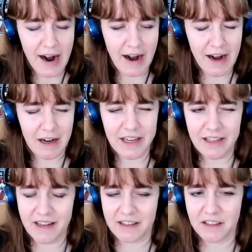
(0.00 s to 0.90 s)

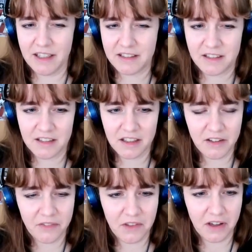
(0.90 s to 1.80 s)
Catalyst
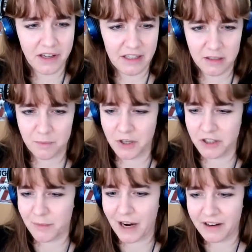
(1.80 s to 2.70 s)
that he
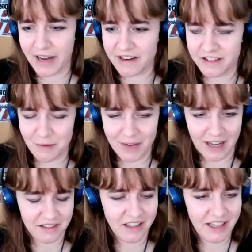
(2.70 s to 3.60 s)
spoke about at HM
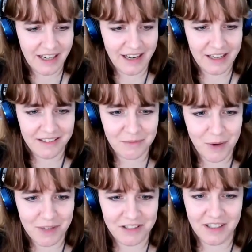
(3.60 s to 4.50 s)
last year and
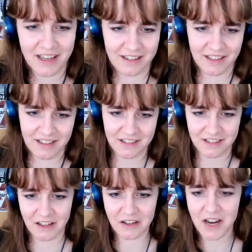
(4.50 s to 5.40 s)
published in Catalyst.
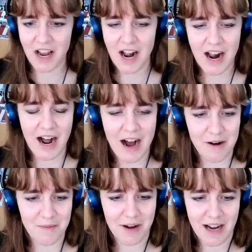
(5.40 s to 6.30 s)
So
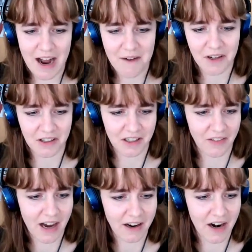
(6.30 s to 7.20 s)
have a look
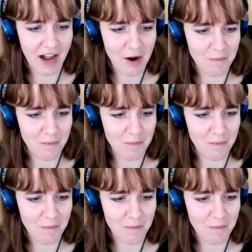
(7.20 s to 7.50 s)
at that.